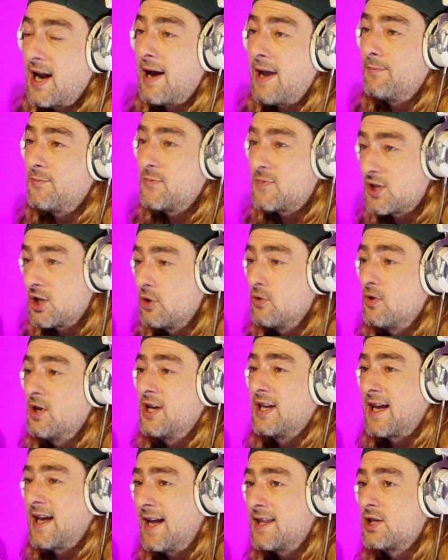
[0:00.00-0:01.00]
absolutely
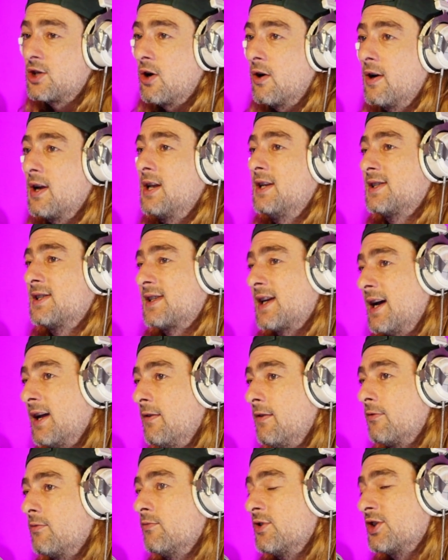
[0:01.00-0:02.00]
categorically say
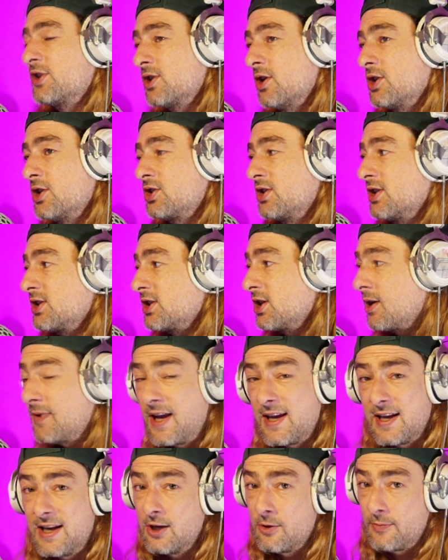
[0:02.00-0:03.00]
from researching this, and I'm
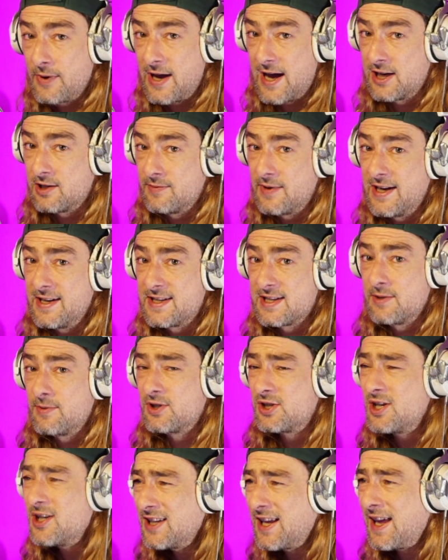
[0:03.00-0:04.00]
getting a little bit animated
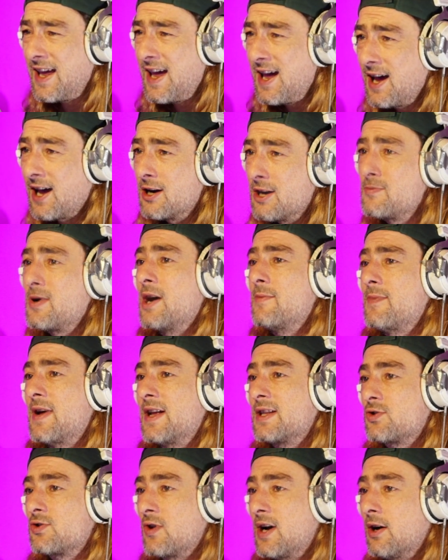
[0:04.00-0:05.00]
because I care about
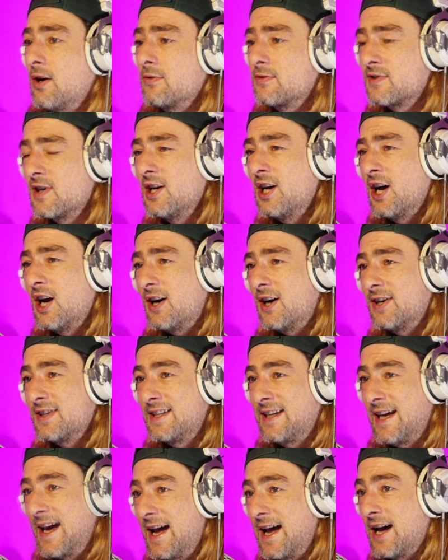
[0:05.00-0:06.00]
mental health. I
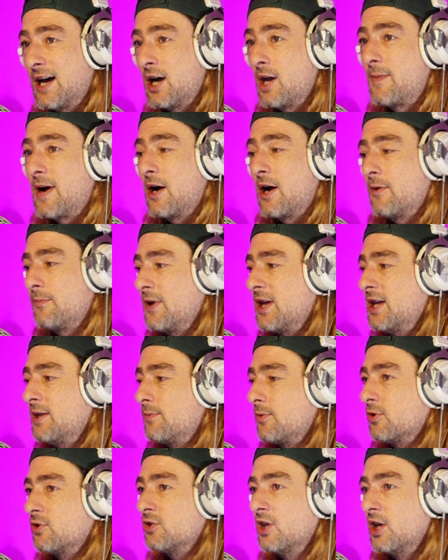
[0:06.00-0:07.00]
care about
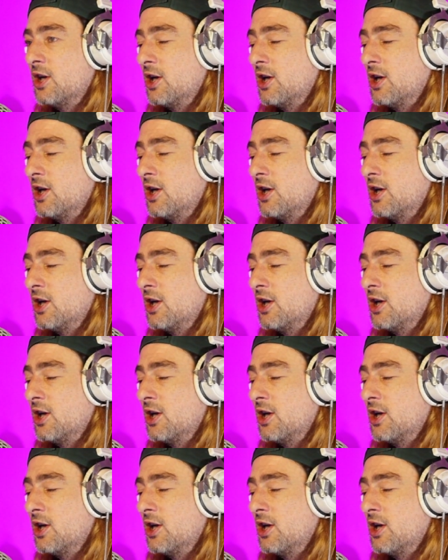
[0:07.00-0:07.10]
people